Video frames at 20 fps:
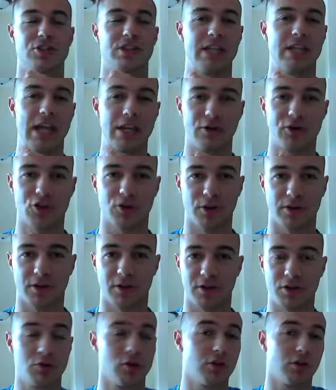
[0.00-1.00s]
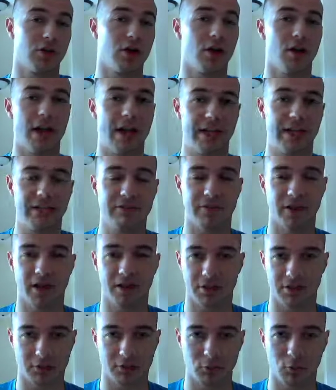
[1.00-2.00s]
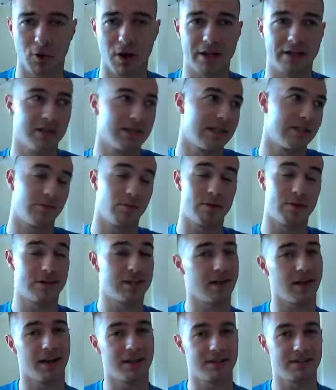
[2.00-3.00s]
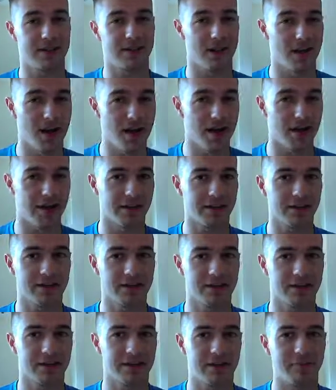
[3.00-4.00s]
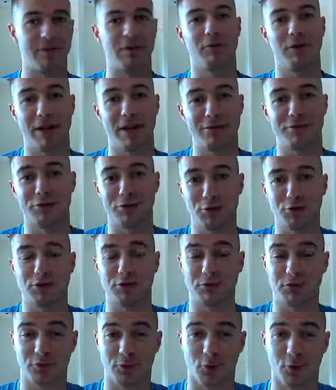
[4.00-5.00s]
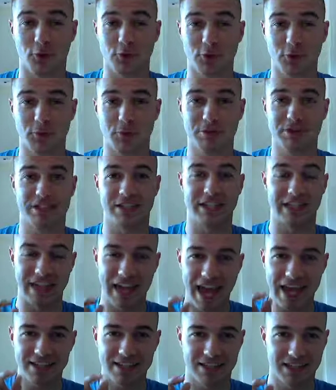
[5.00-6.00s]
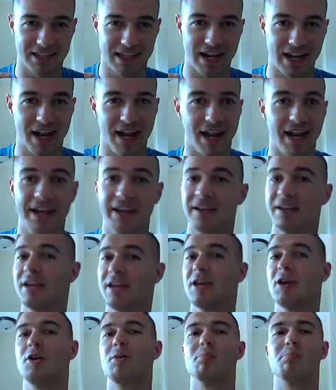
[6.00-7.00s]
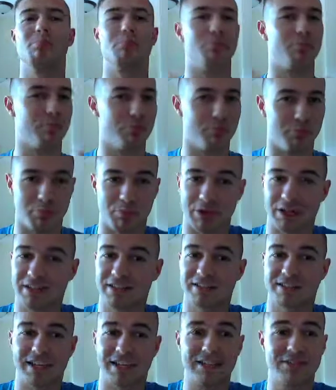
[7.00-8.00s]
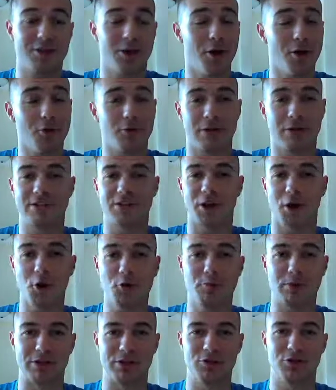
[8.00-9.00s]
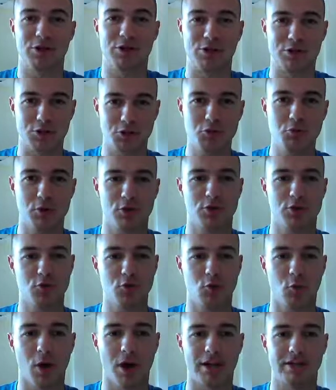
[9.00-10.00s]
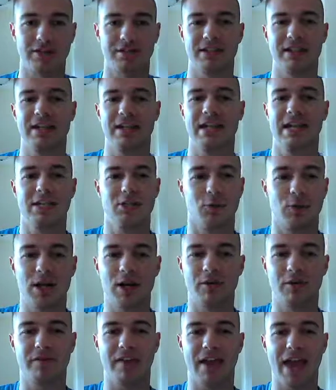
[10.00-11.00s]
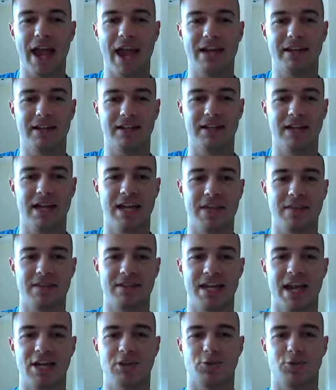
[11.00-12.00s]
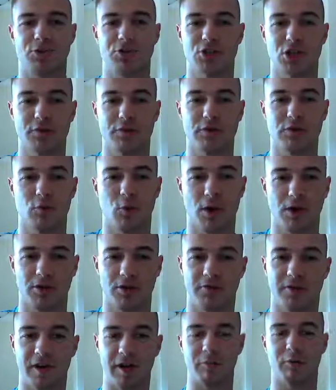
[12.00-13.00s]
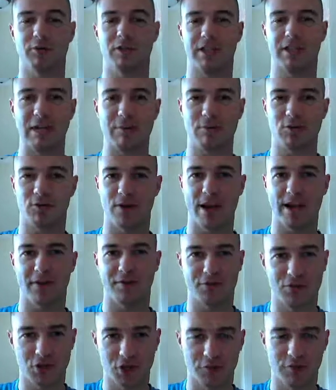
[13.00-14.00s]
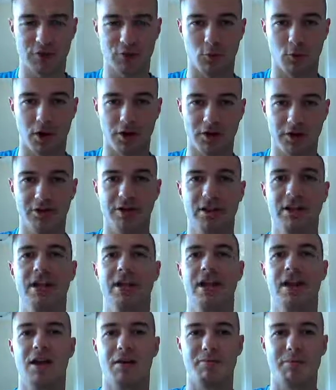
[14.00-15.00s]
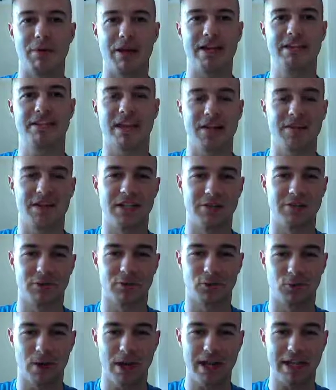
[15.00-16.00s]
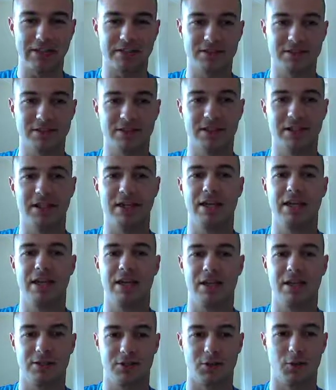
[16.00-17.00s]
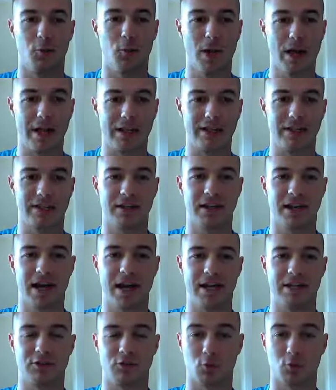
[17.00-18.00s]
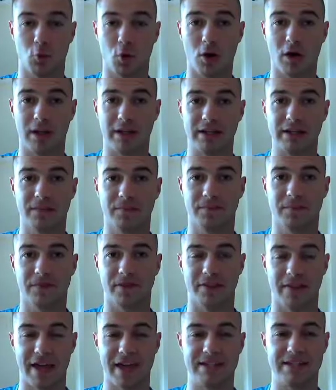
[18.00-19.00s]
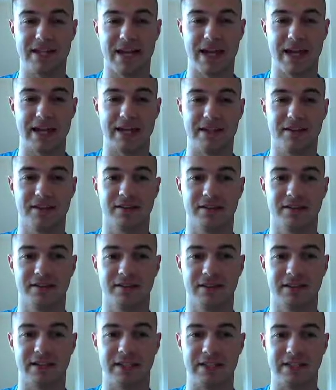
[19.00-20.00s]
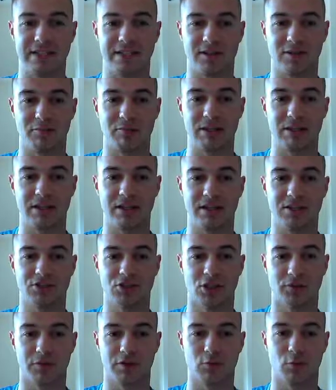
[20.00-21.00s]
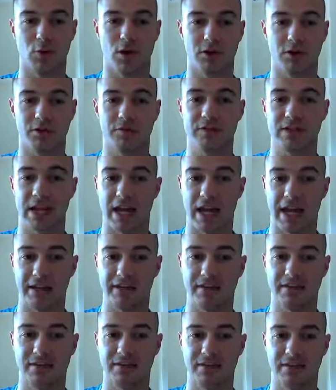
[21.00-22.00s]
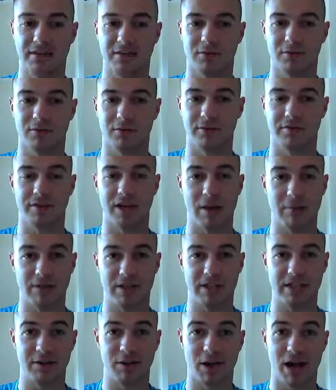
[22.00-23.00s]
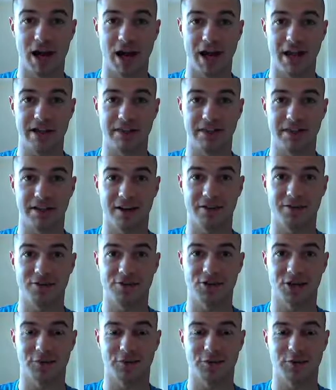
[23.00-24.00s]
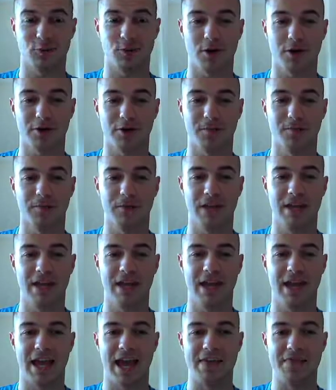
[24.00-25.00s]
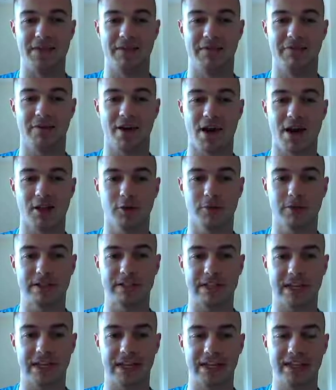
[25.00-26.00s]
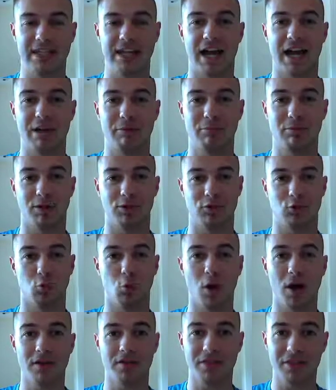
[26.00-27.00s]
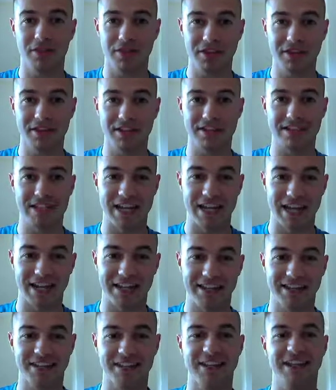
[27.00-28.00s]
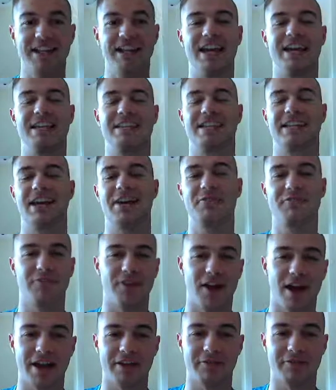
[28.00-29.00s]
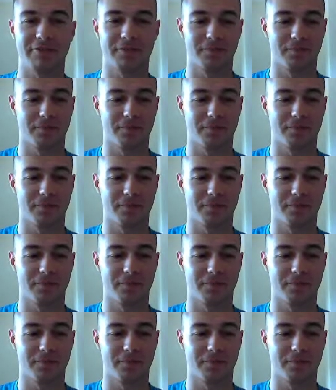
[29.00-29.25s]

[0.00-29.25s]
an integer in there. You can call any value you want. It doesn't have to be tied to I. I mean, granted, you're using for loops to get access to that I, but it's code. It's open. You can do what you want. So here we've added this extra surface water variable to keep track of surface water based on the different rains. So when I is 1, that day is going to be a surface water of 10. We've kept the I there in the surface water. And the following day, the I plus 1th day, is going to have 5.